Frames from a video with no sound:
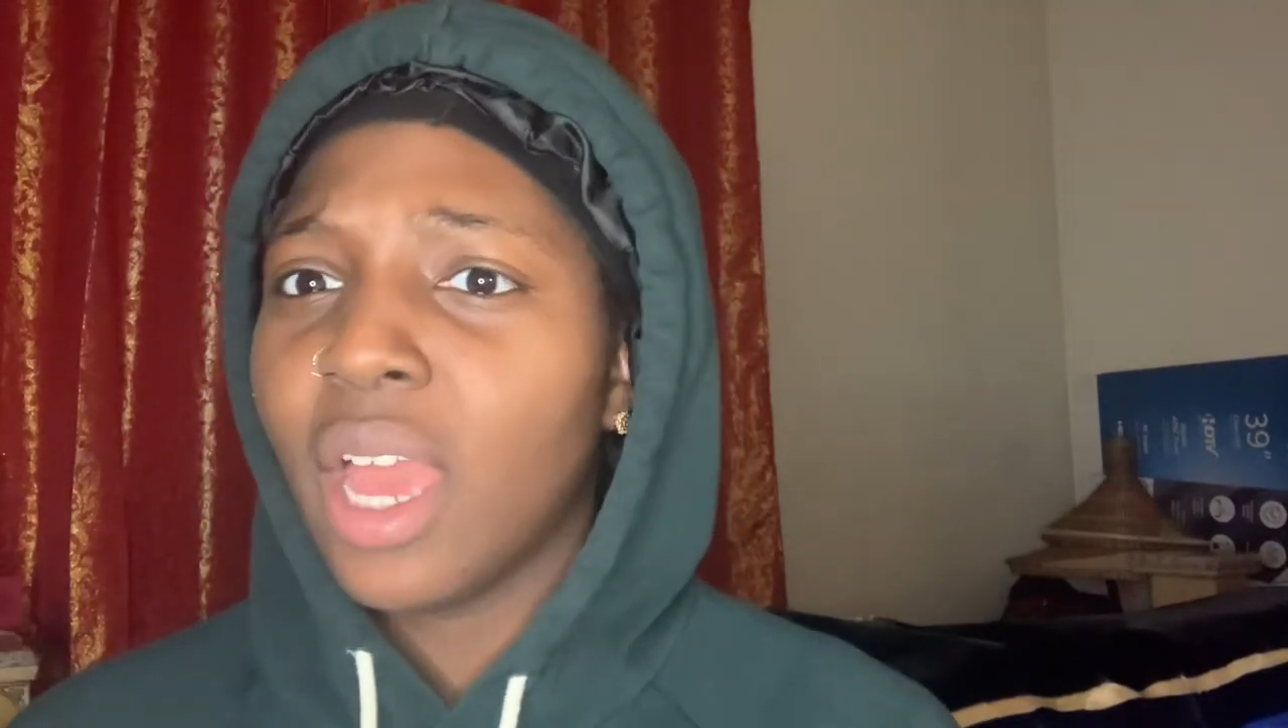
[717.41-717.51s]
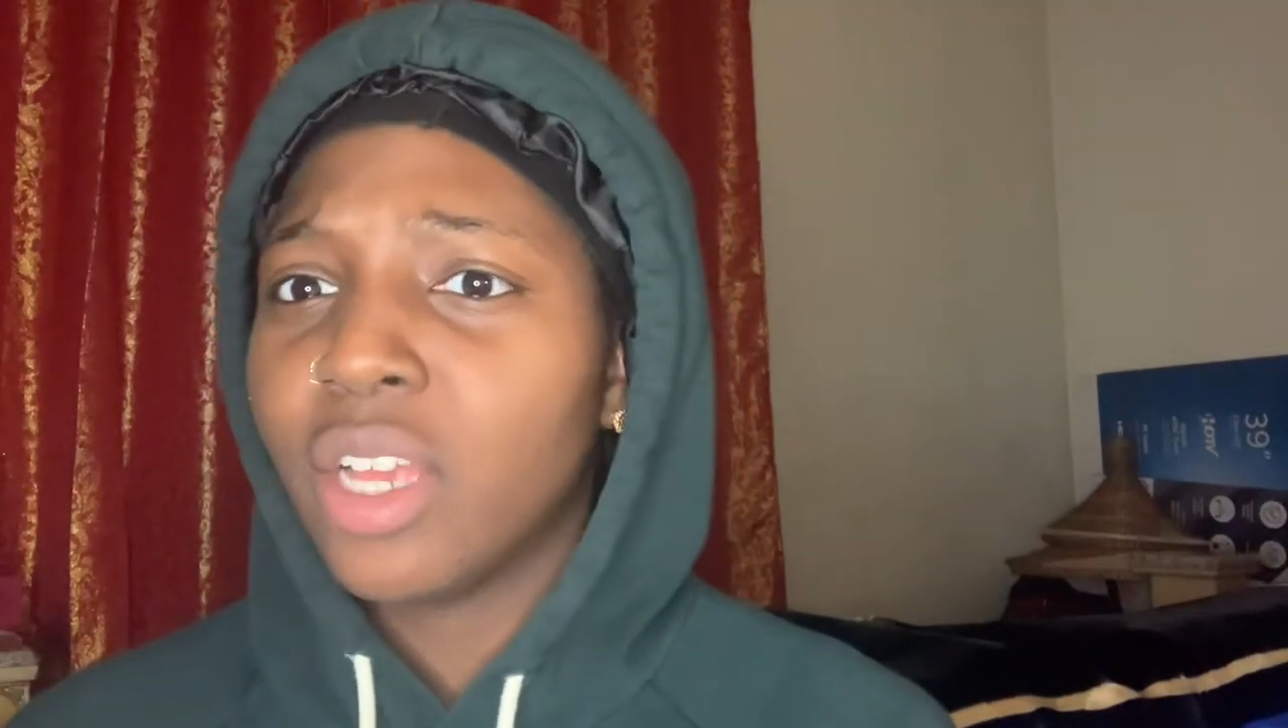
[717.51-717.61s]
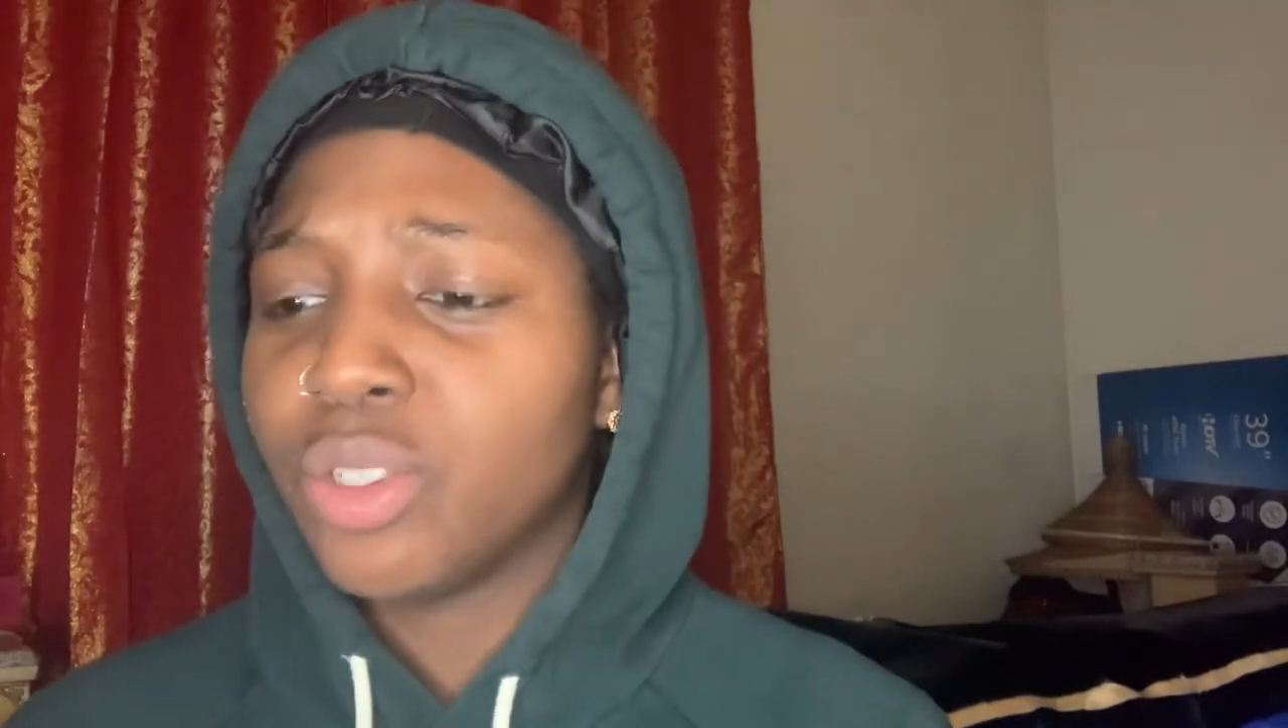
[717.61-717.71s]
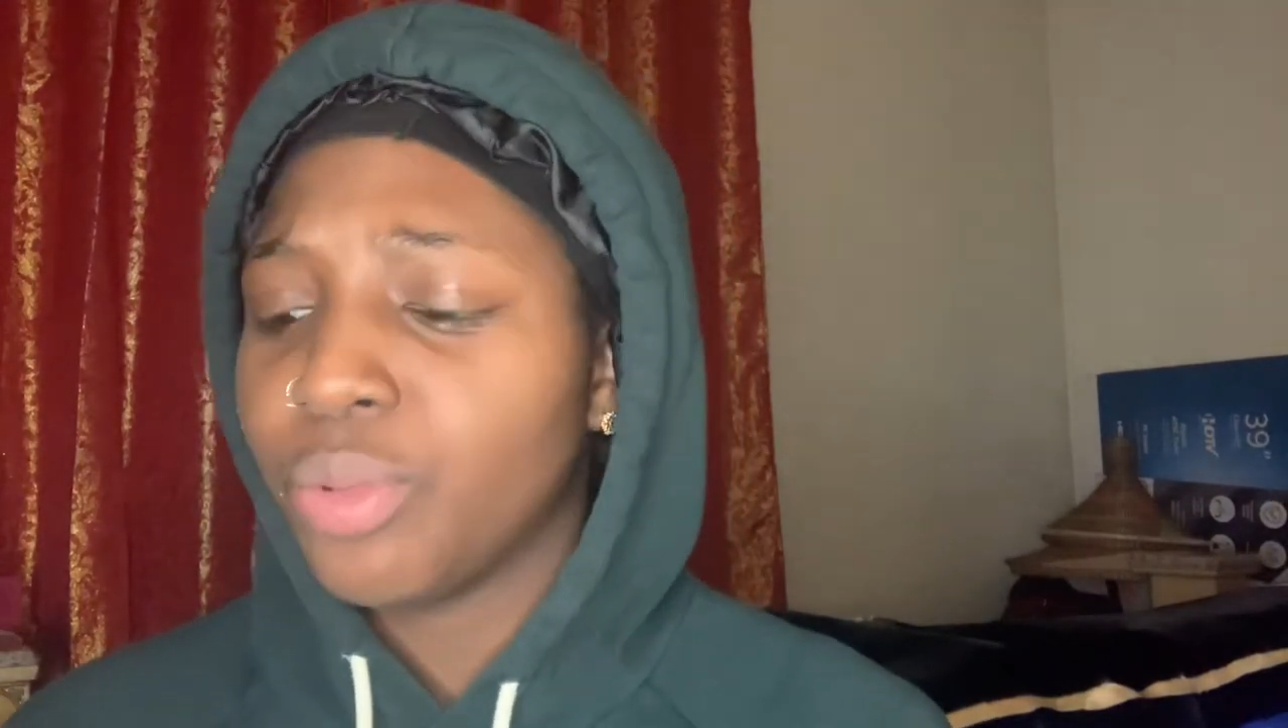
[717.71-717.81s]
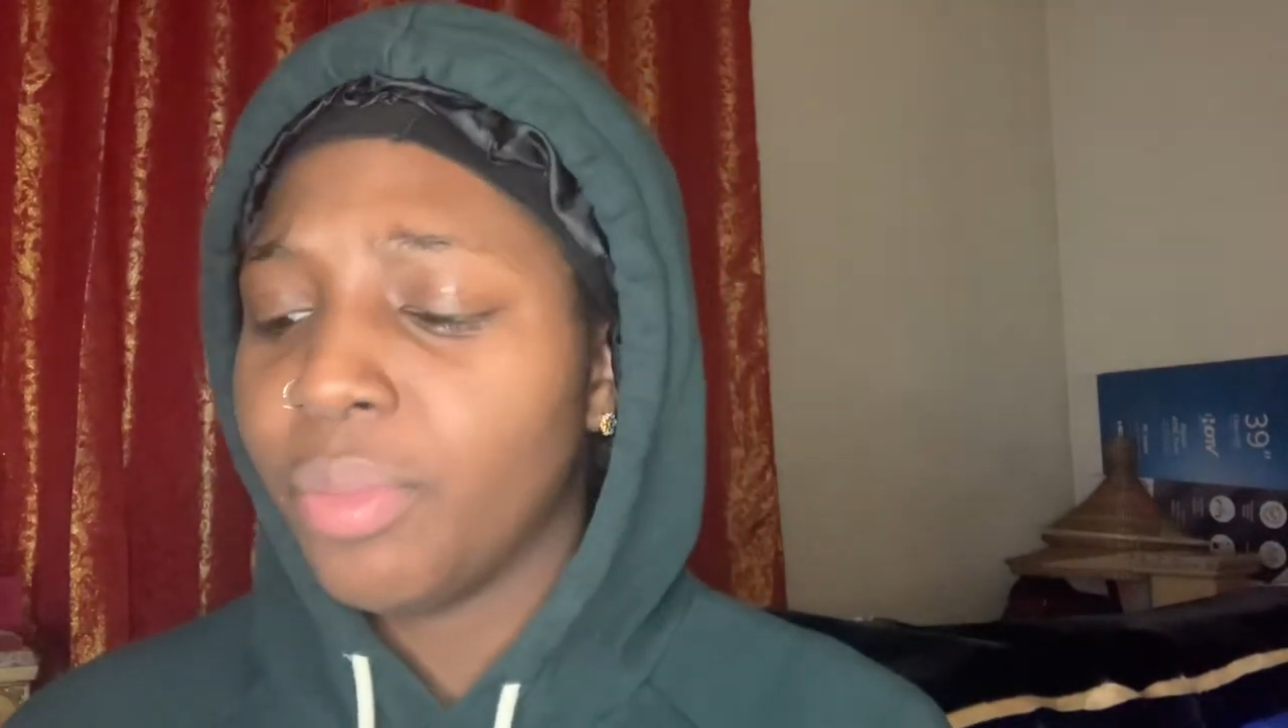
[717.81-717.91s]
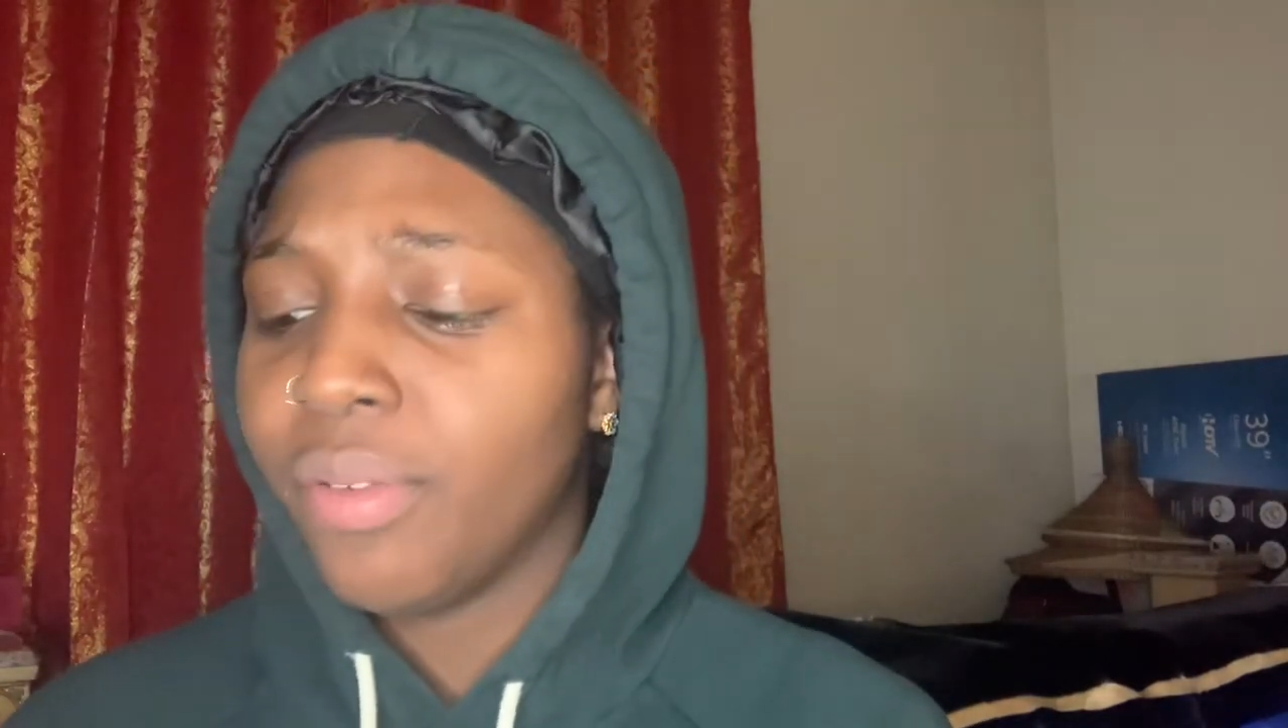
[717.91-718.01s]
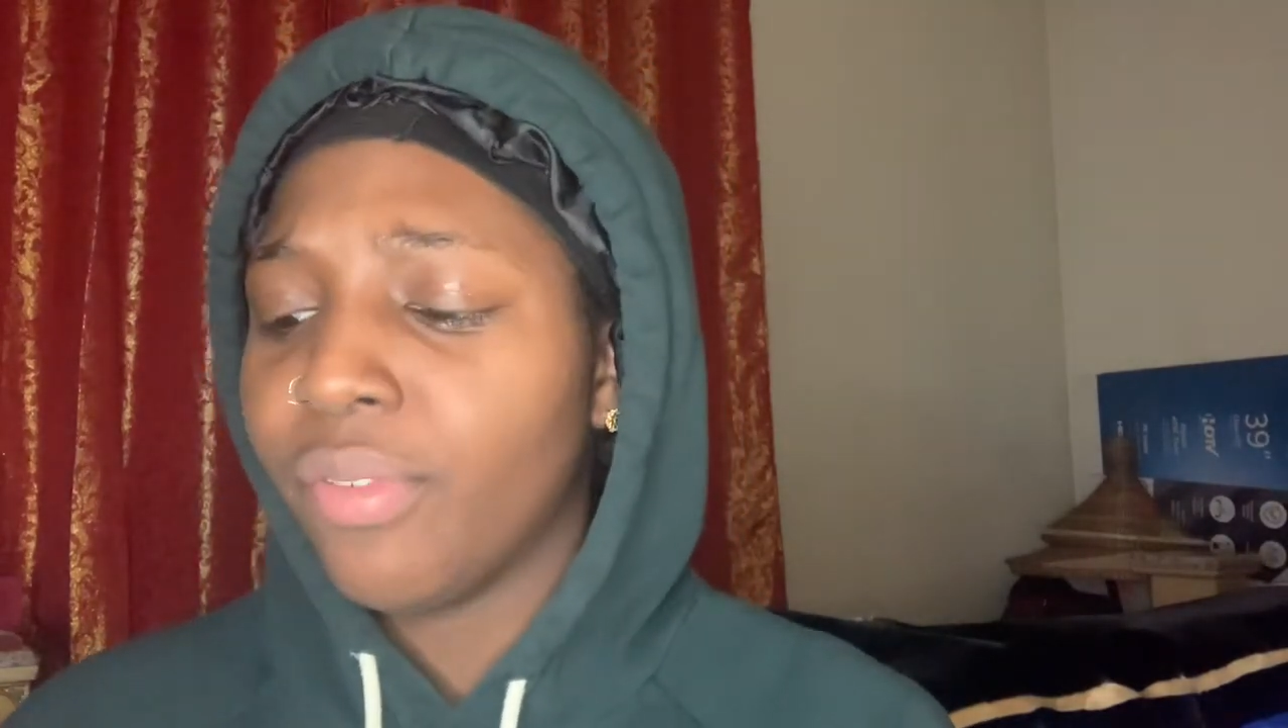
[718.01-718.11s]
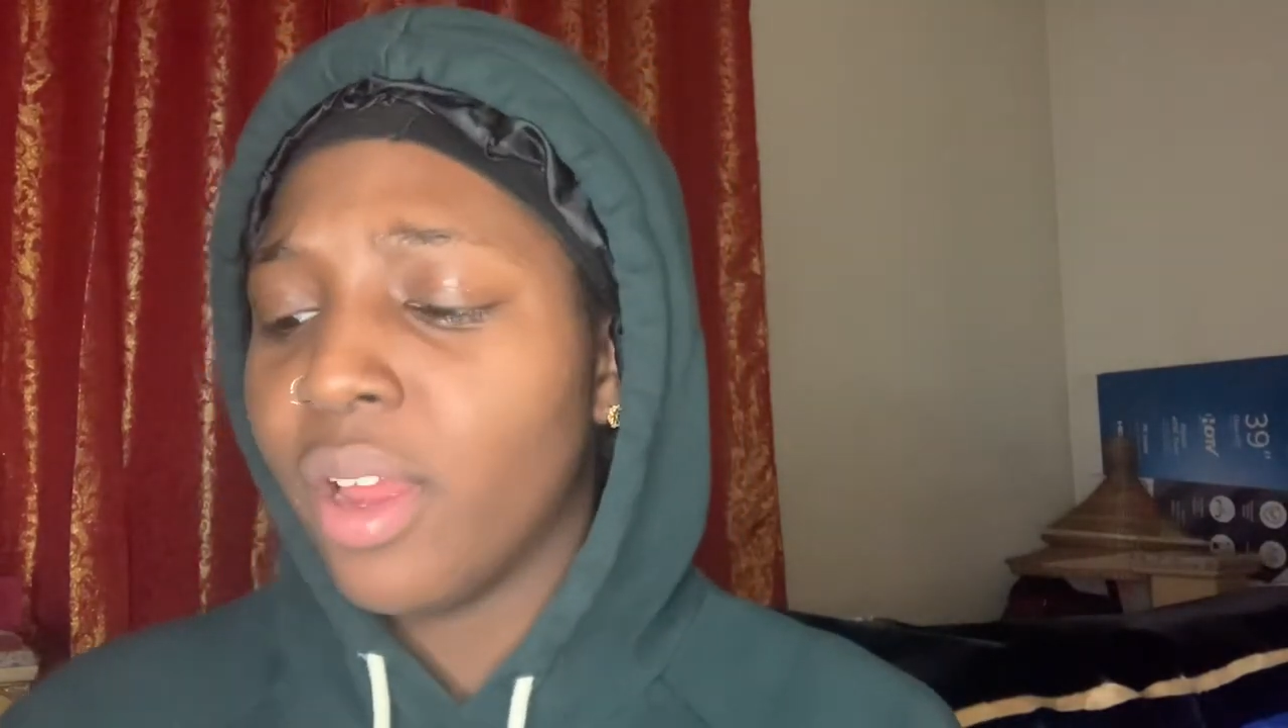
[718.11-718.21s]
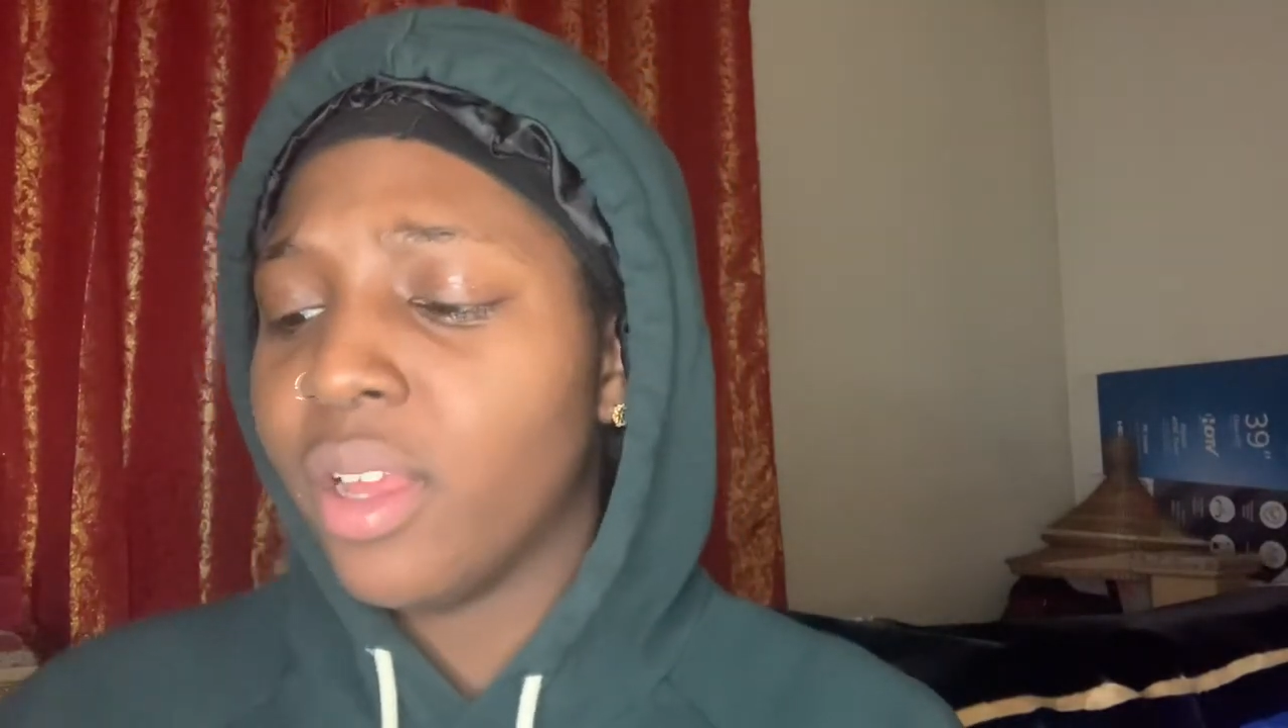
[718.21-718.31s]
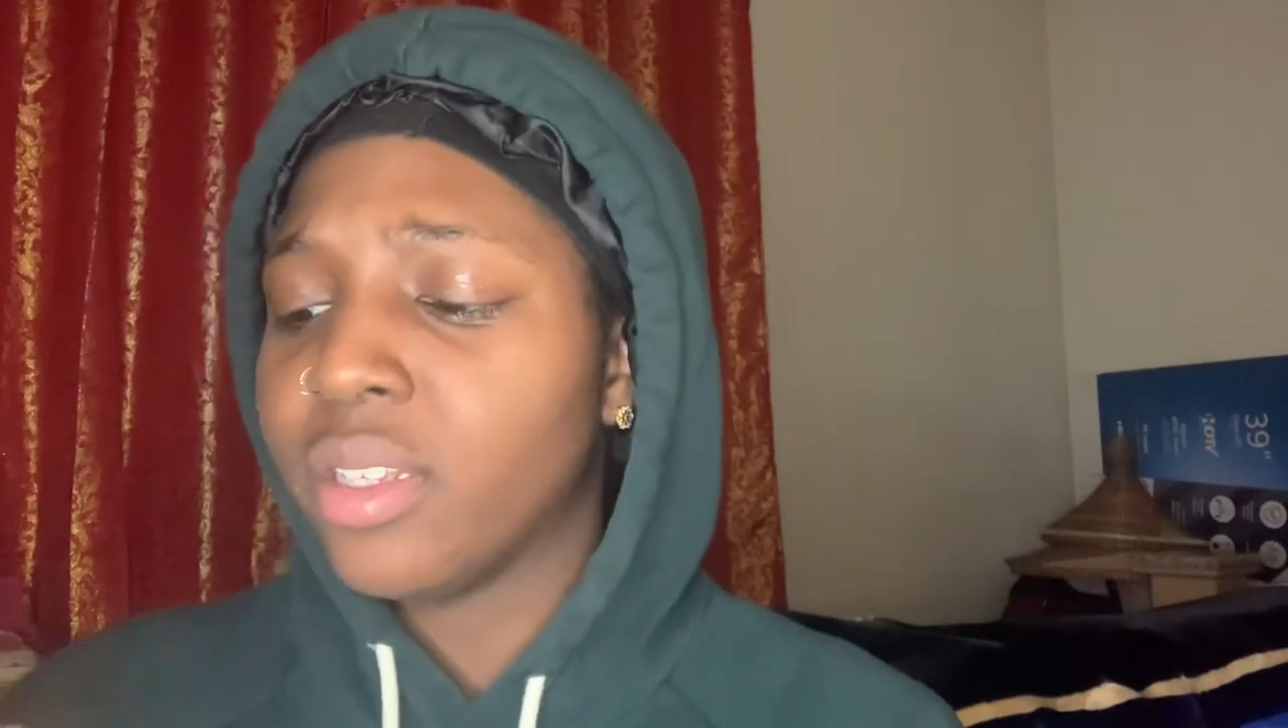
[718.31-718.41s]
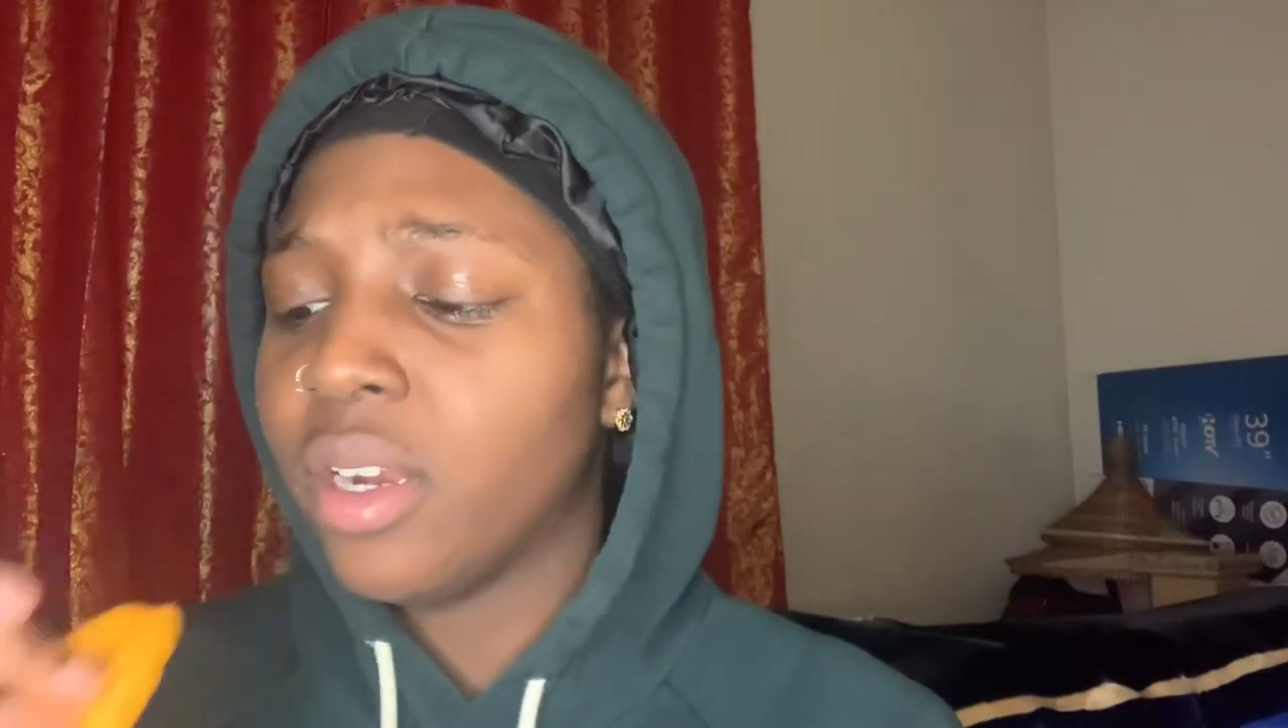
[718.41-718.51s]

I just want to be friends.